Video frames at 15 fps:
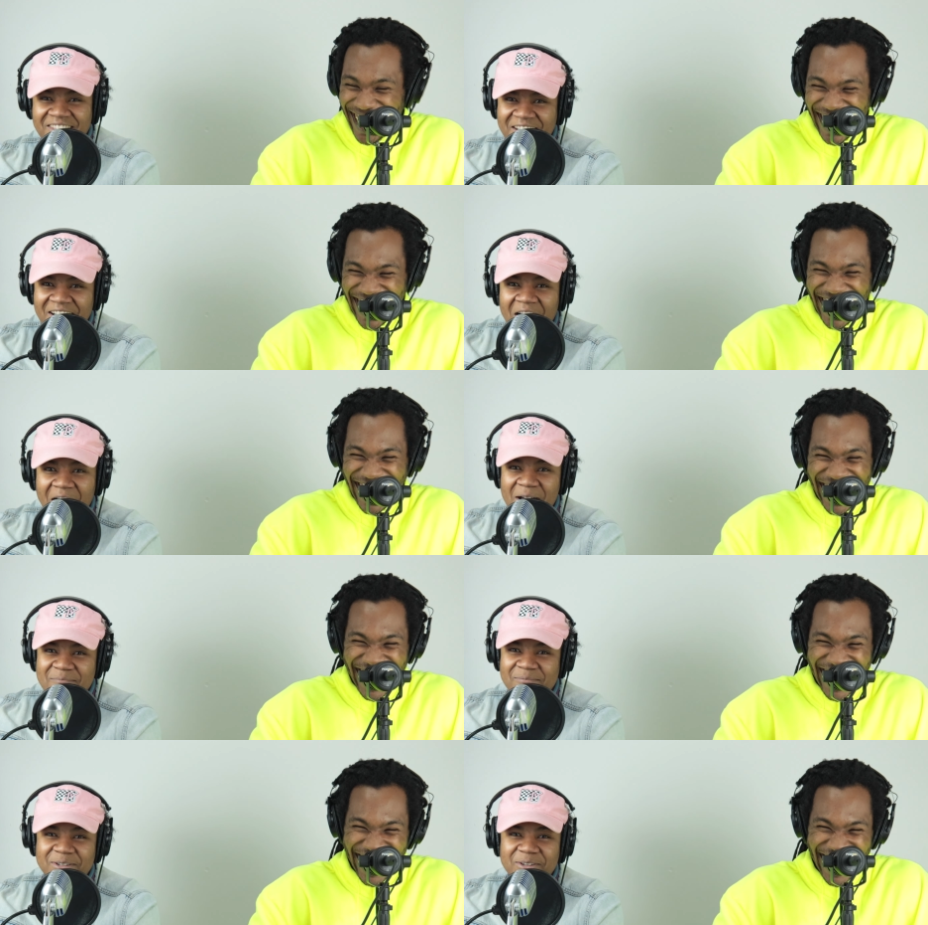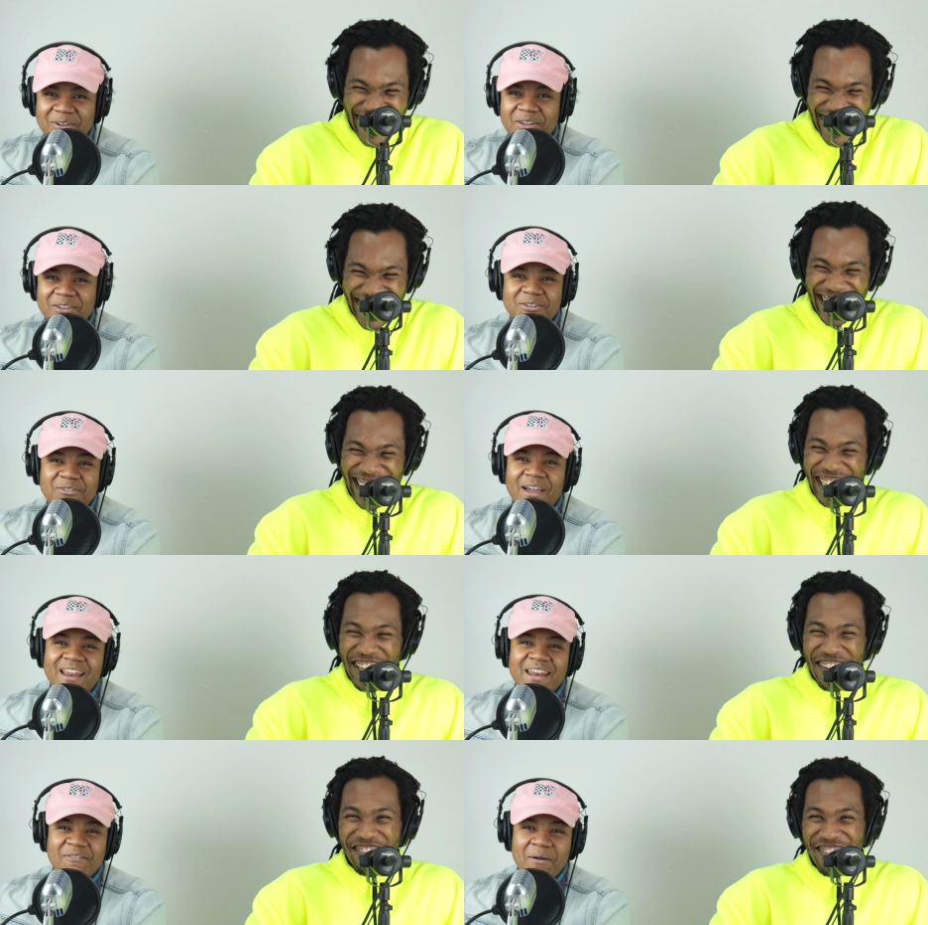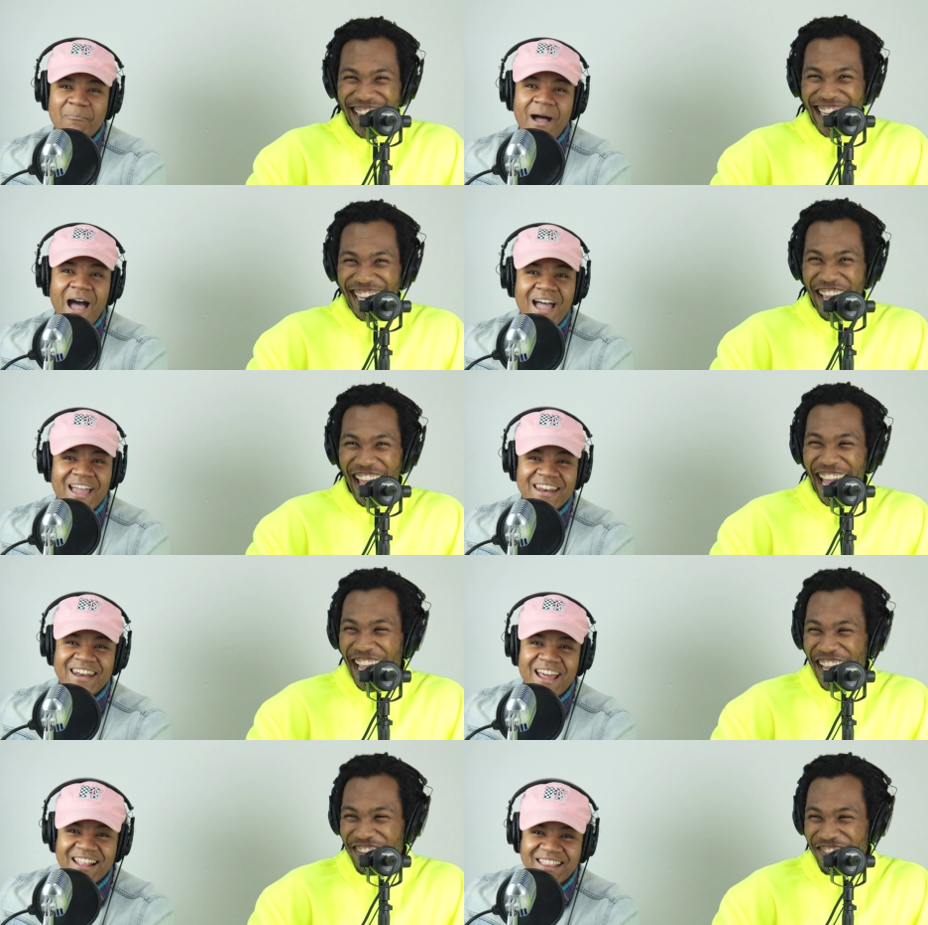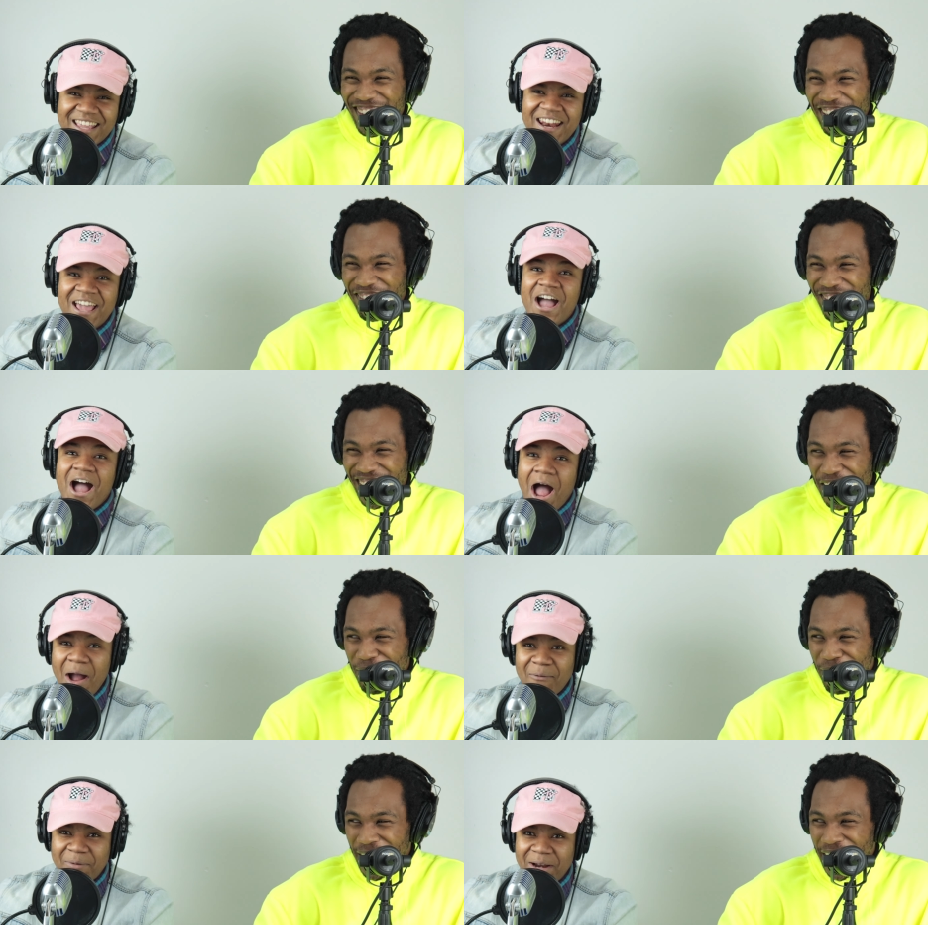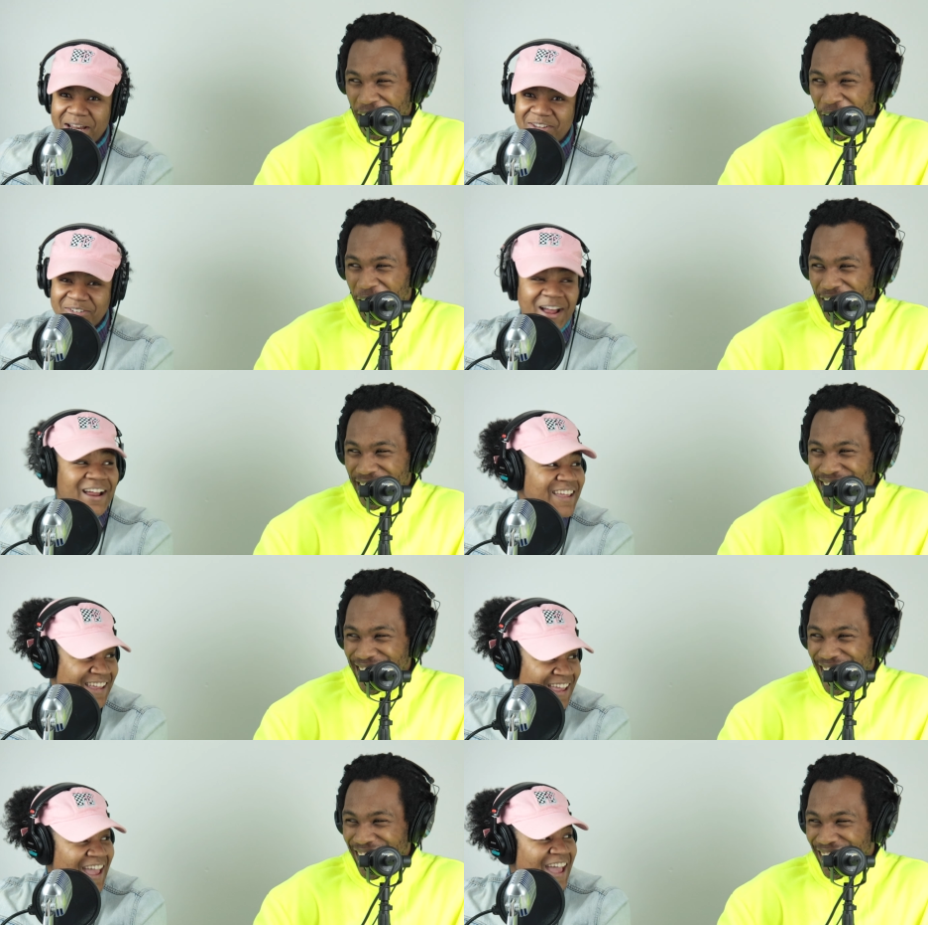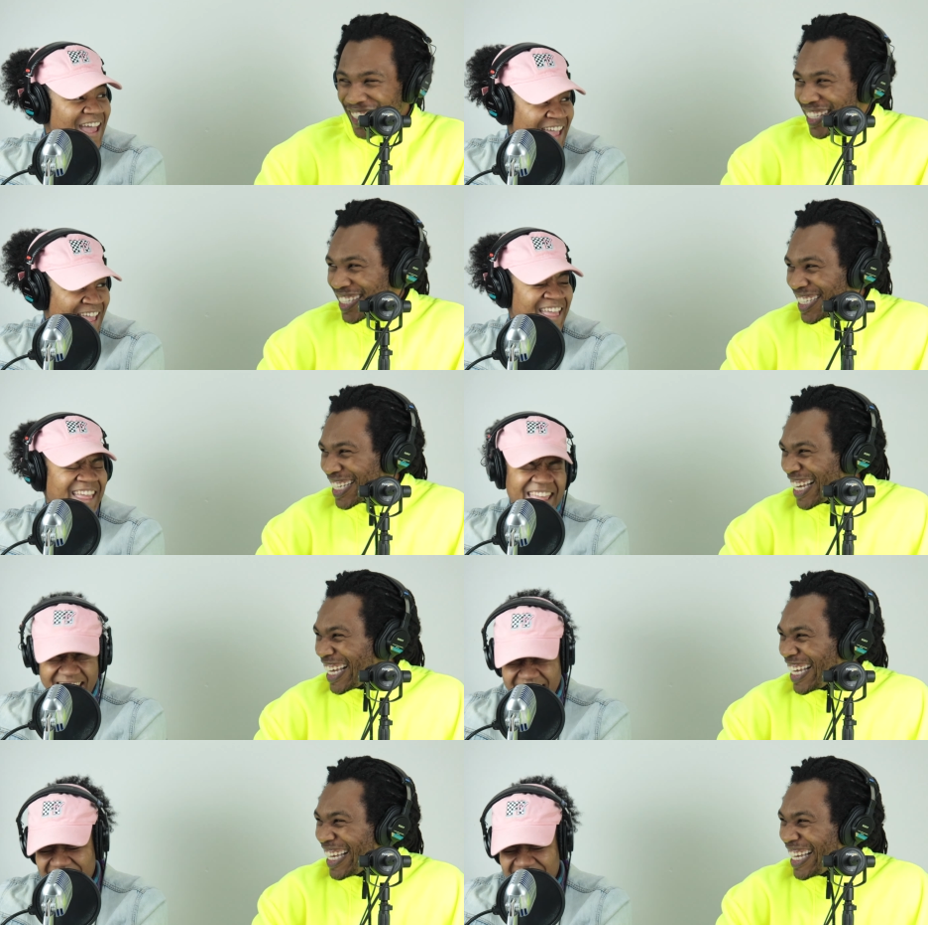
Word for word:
Speaker 1: get out the comp. You you ain't even me, buying hey, nothing. Me, me, I'm me really and all the sellers.